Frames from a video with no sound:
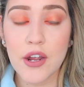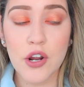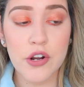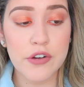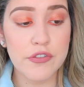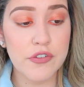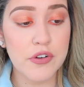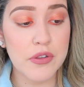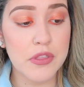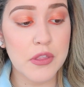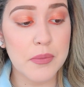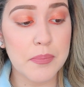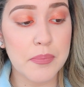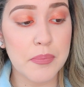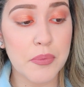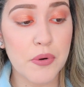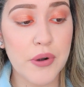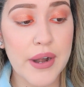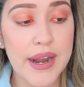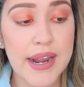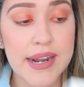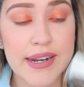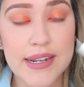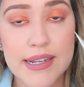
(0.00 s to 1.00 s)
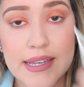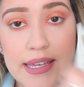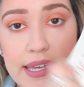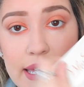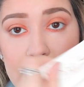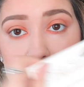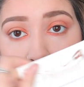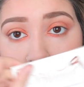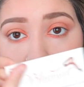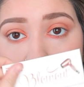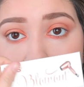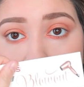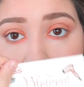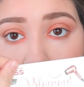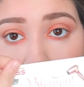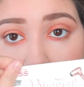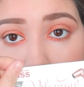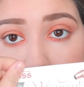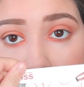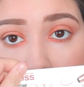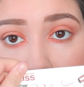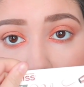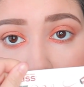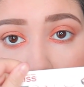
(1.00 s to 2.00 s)
are from the brand Kiss,
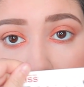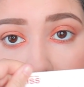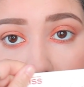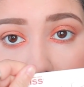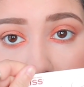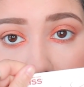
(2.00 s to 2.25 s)
and